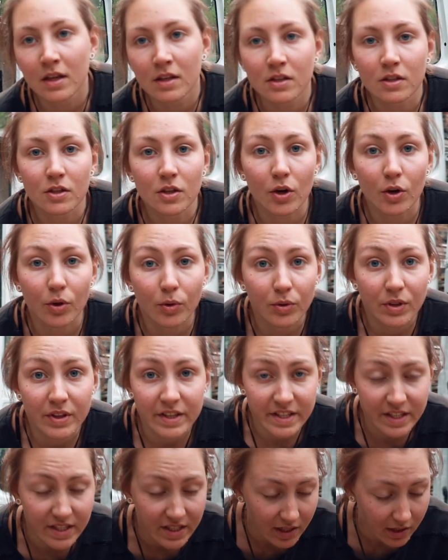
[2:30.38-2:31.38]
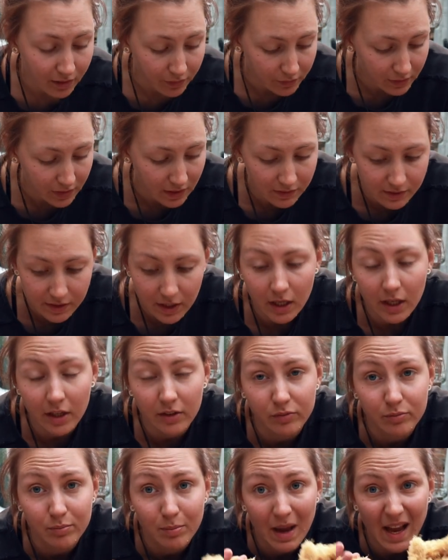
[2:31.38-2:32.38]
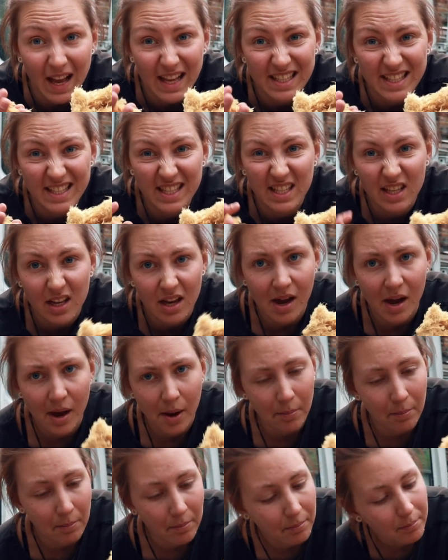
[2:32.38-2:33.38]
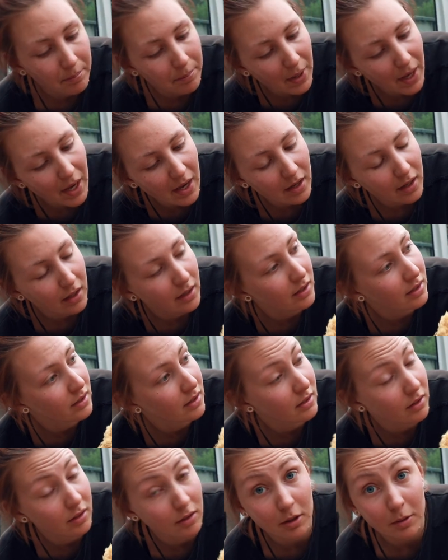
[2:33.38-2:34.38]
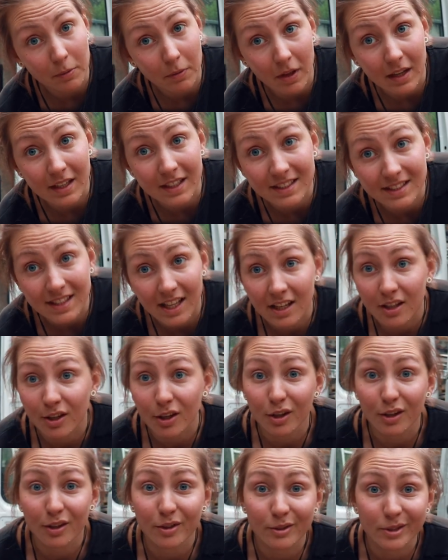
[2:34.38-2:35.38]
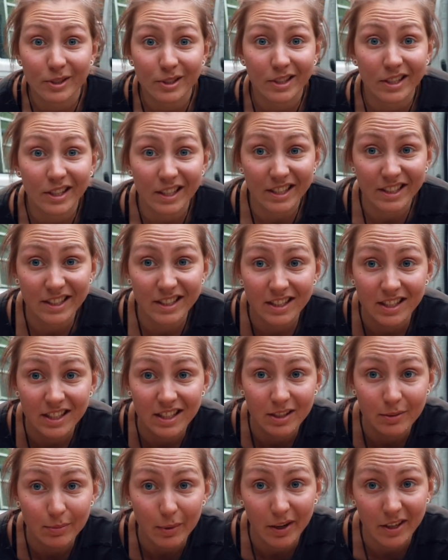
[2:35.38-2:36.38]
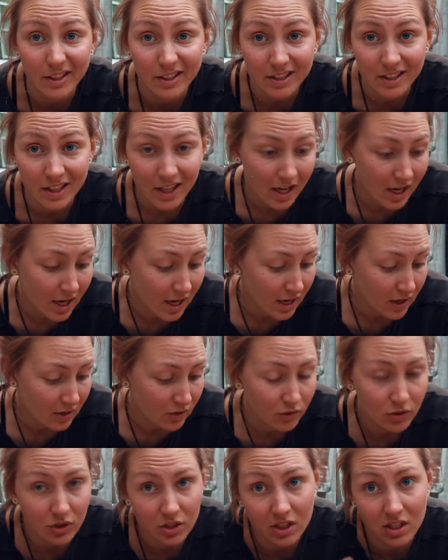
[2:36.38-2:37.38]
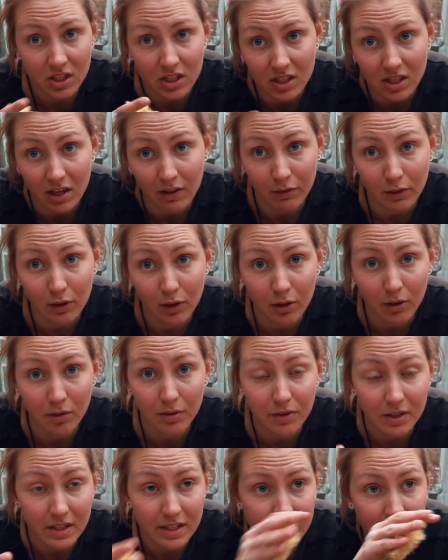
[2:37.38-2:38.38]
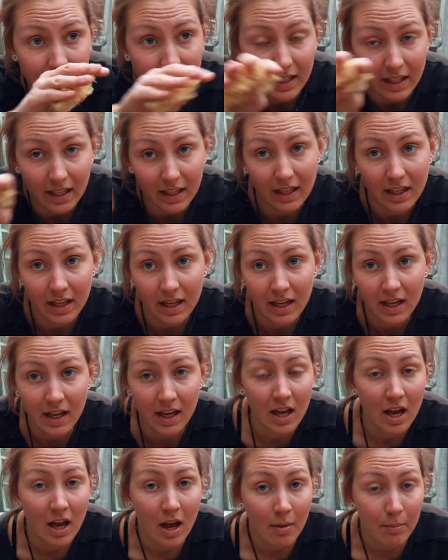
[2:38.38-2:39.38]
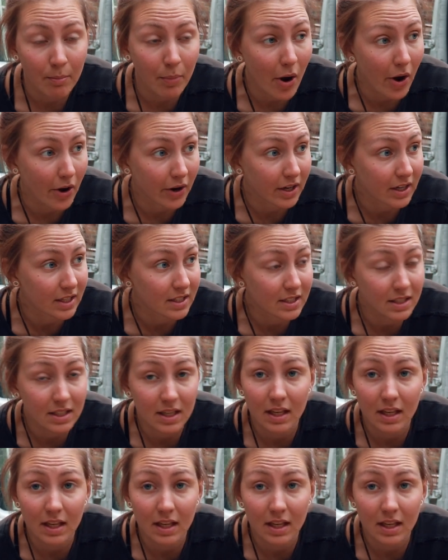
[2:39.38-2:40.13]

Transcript: So this stuff leaves a lot of mess, but the good thing is that you can use these parts to just stuff in all these little pockets.